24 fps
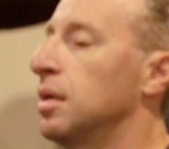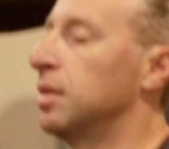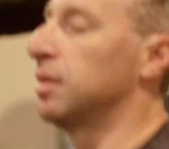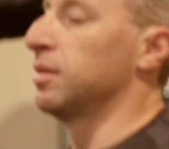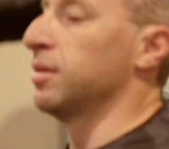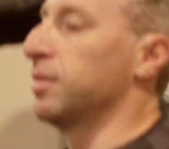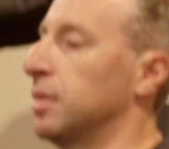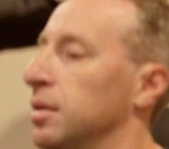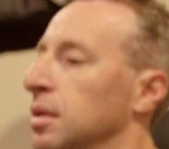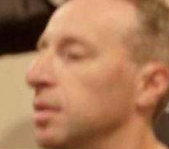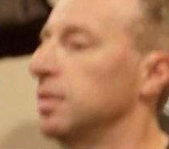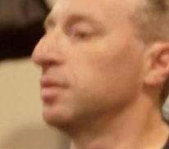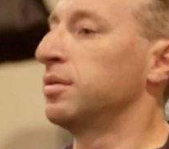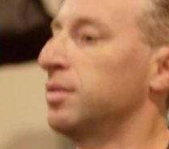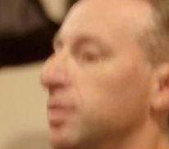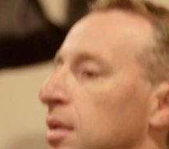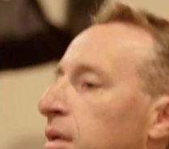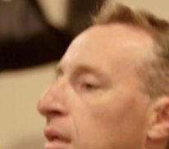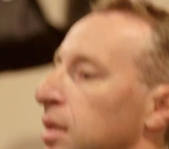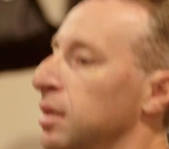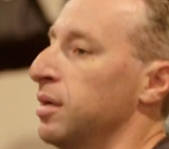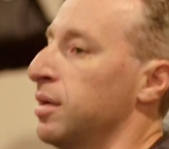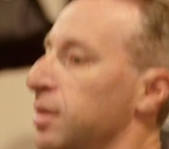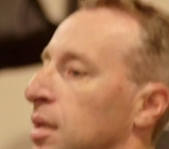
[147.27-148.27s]
depression and
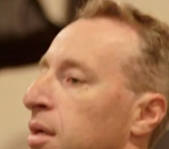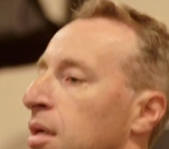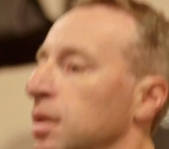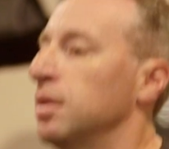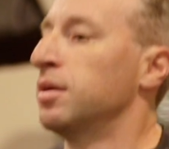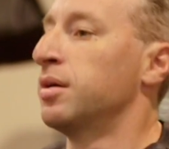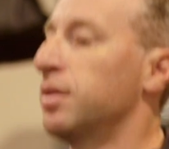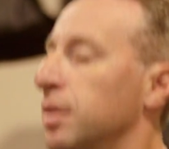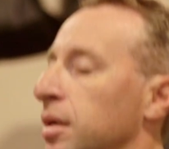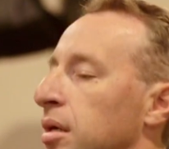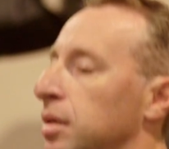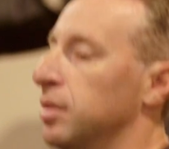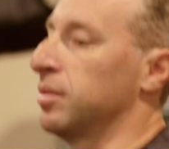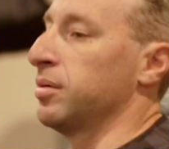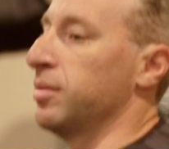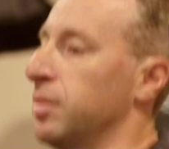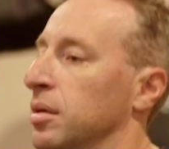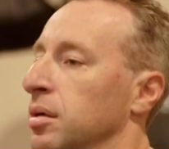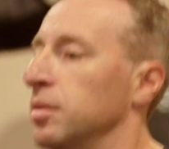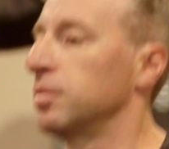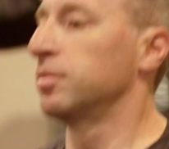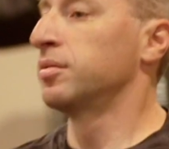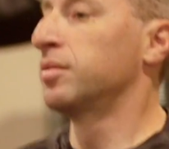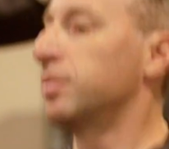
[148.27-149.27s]
anxiety is a
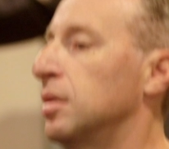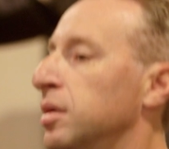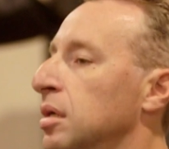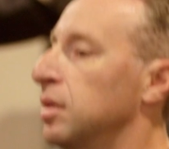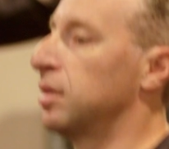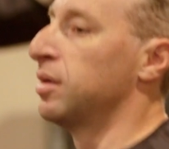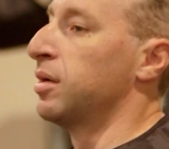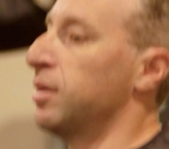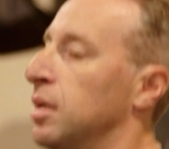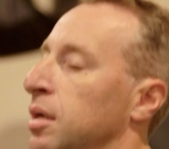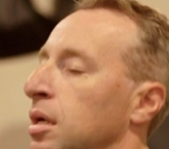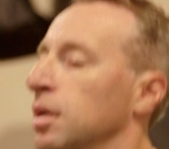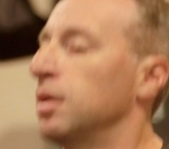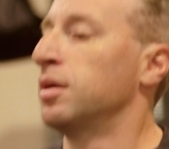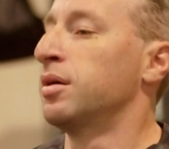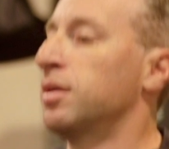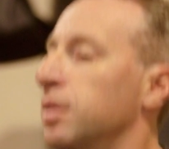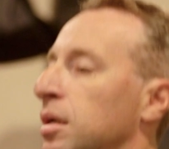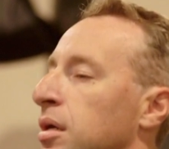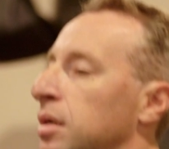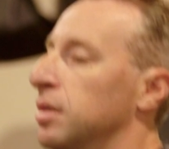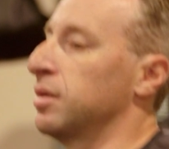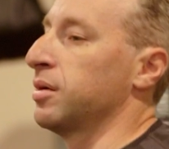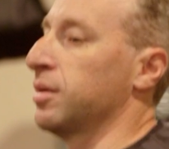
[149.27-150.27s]
part of who I am, and
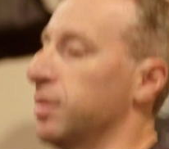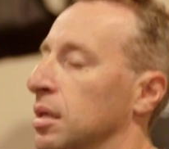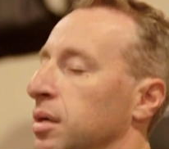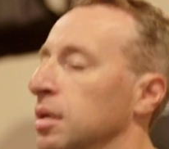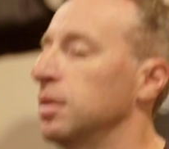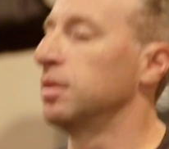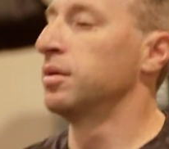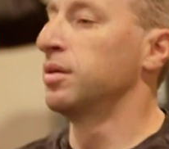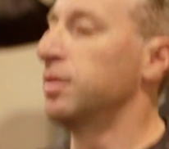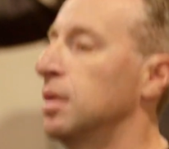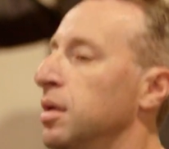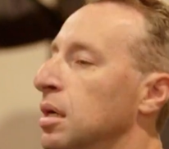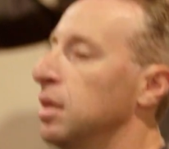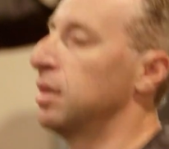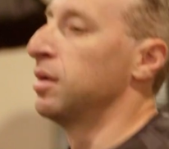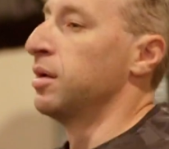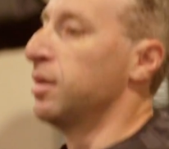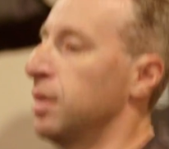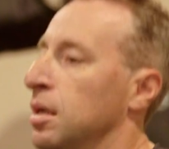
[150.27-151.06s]
it's a part of fighting this